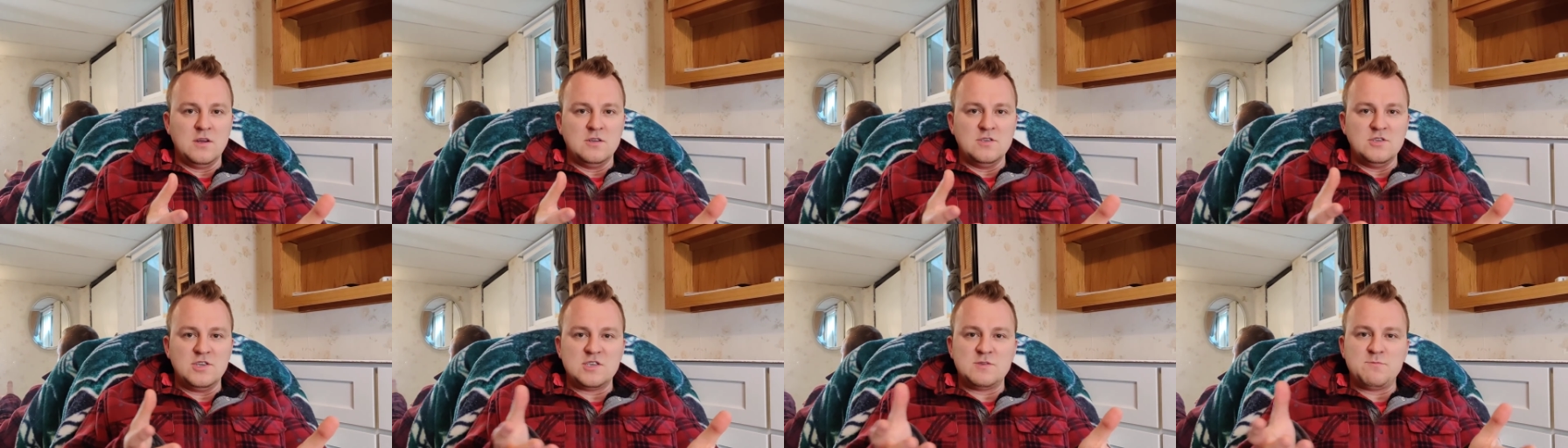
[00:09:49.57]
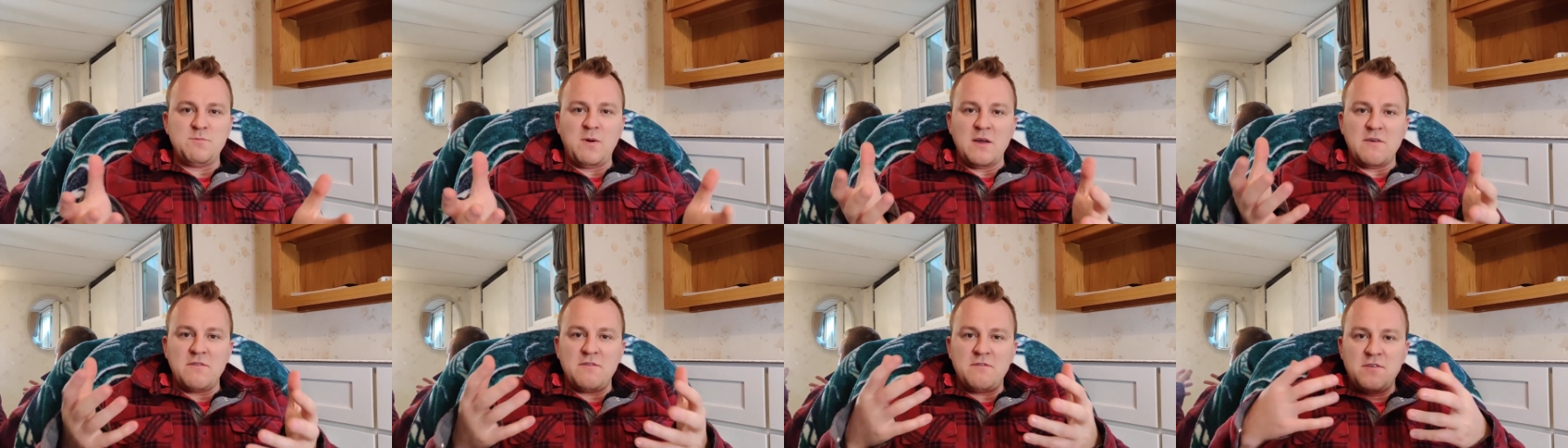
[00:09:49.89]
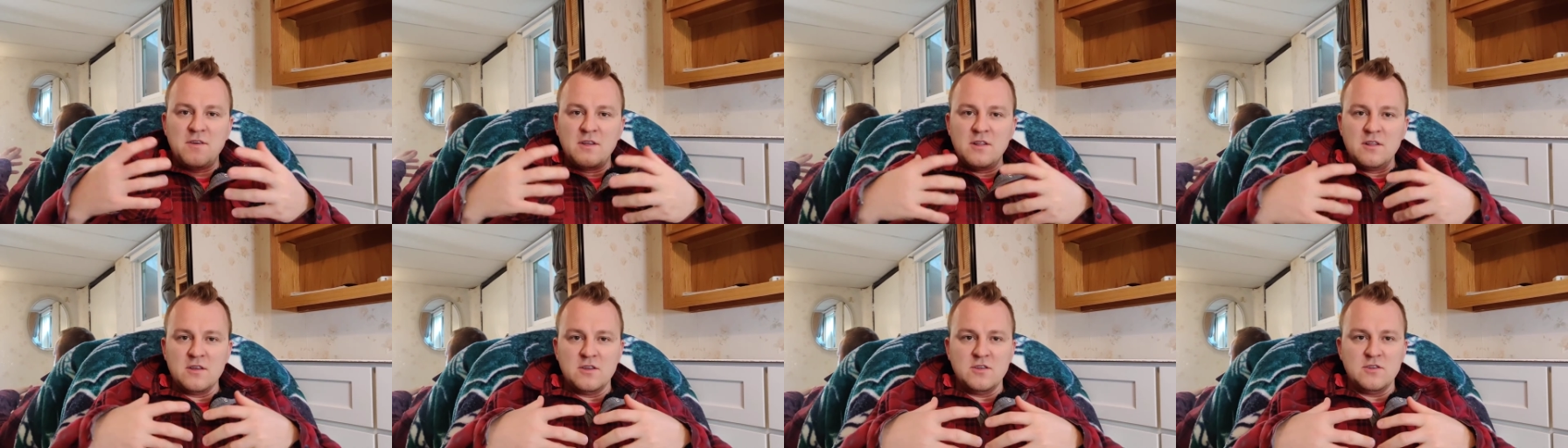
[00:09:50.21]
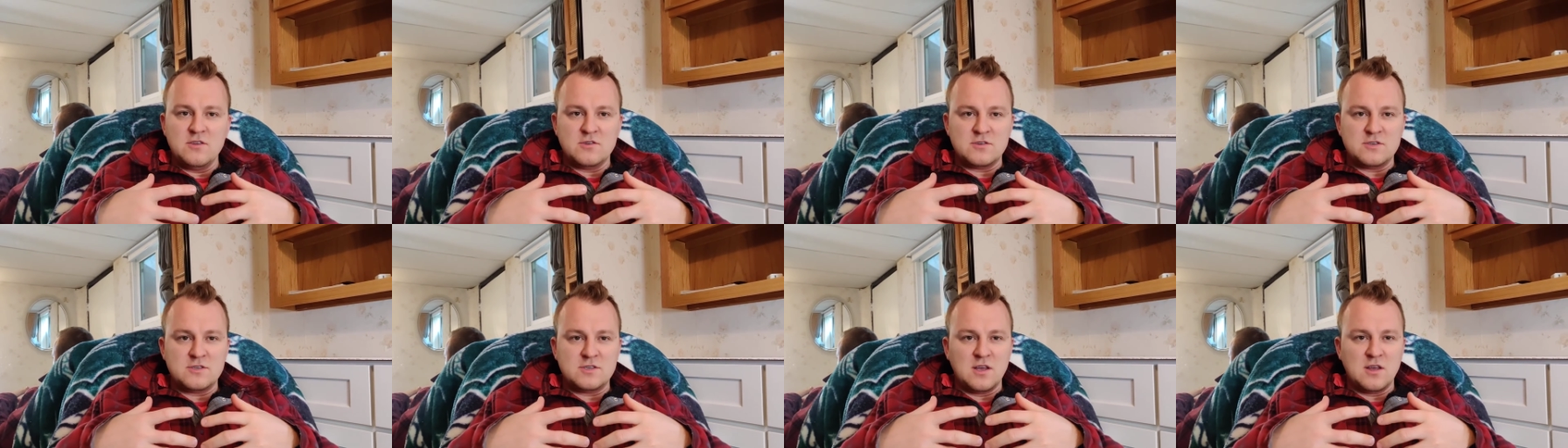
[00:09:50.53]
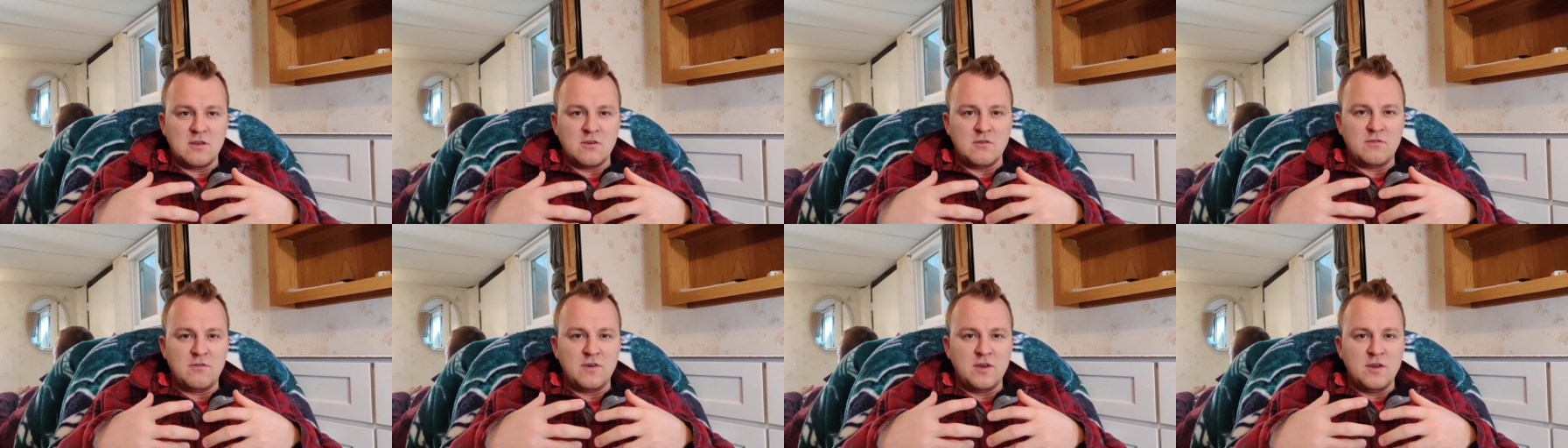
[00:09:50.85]
just by filling
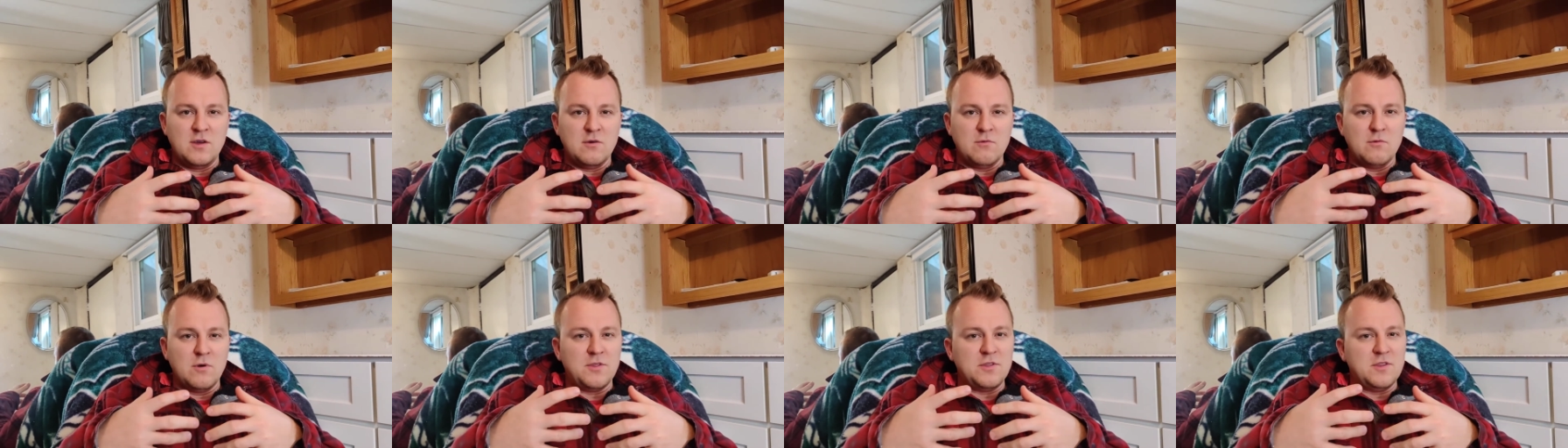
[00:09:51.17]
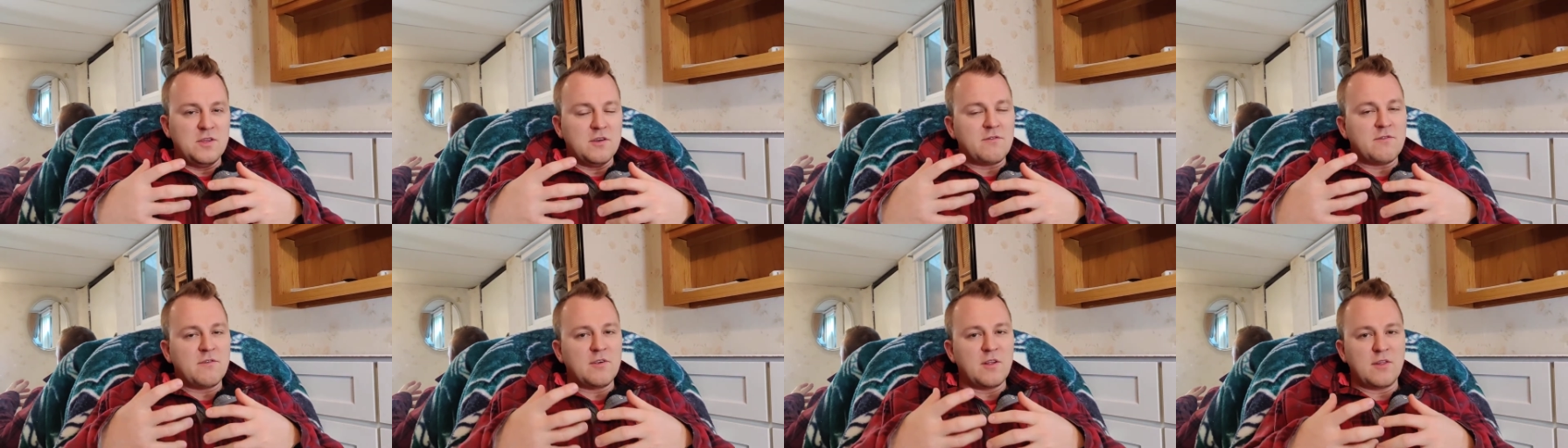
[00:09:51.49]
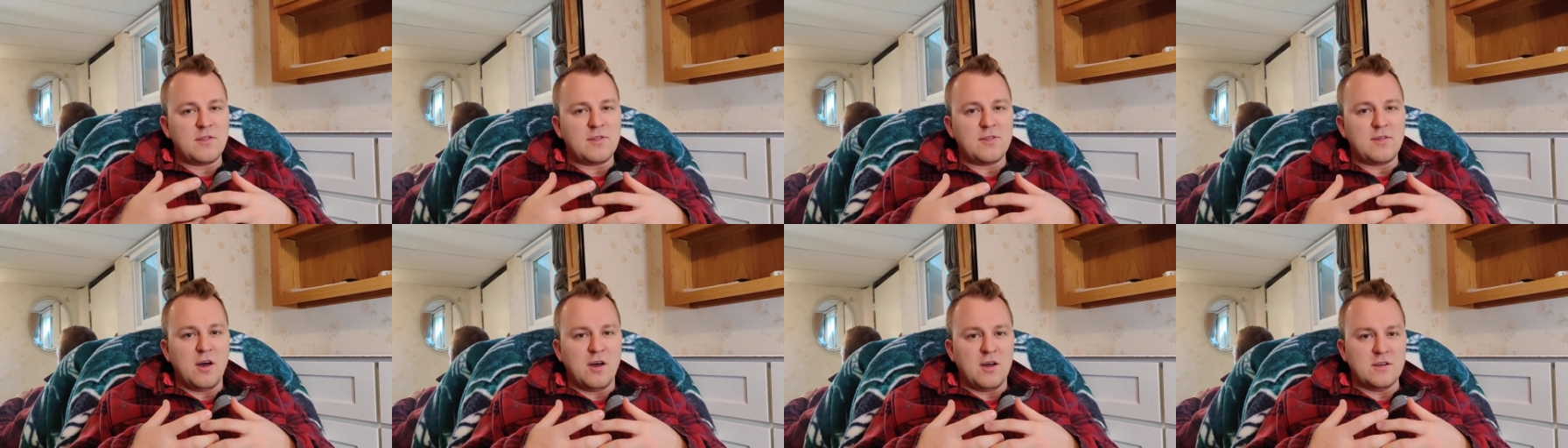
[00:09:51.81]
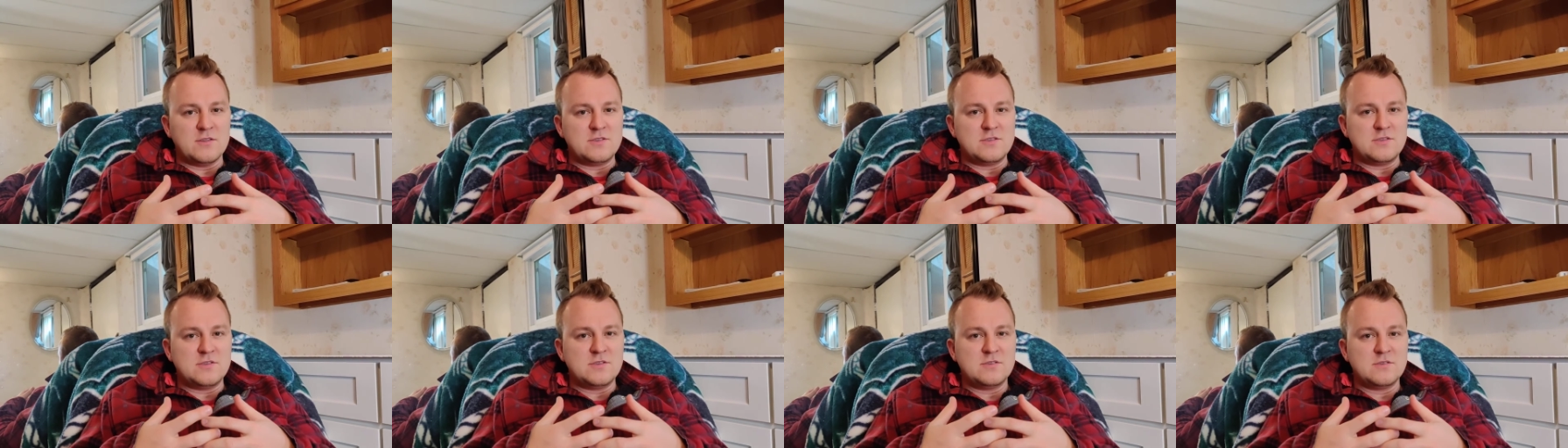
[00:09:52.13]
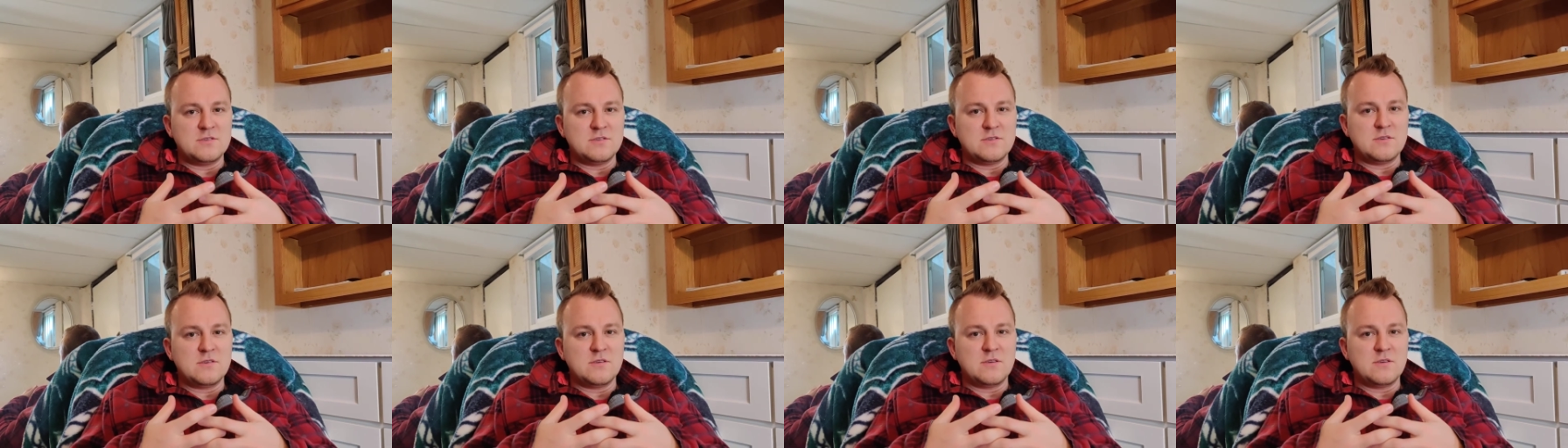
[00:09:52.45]
yourself with different thoughts.